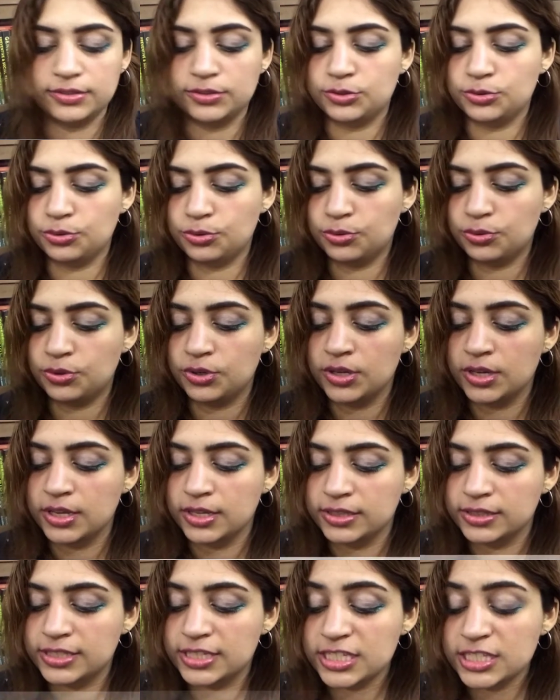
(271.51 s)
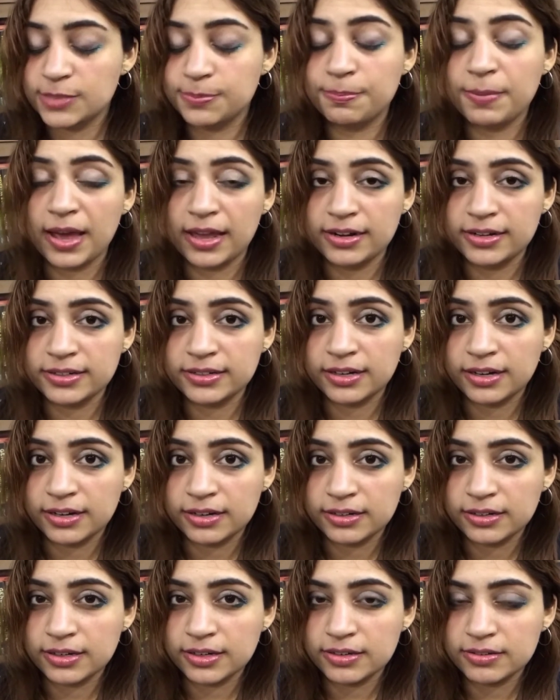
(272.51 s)
So this palette,
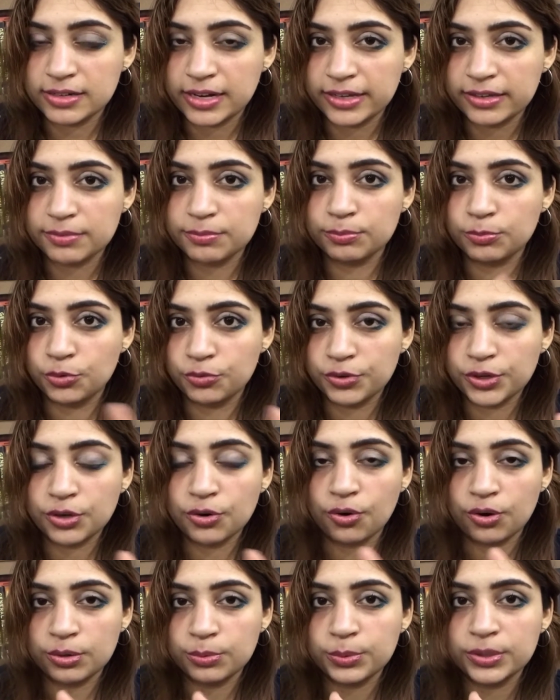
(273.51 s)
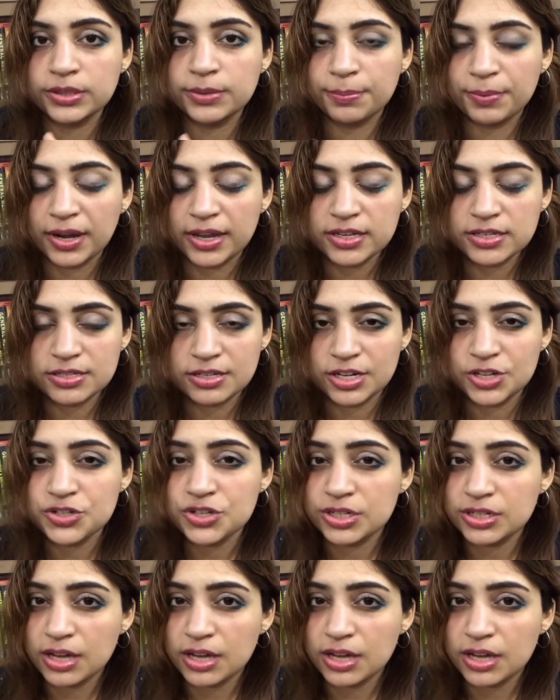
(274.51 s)
like moving on with the price range,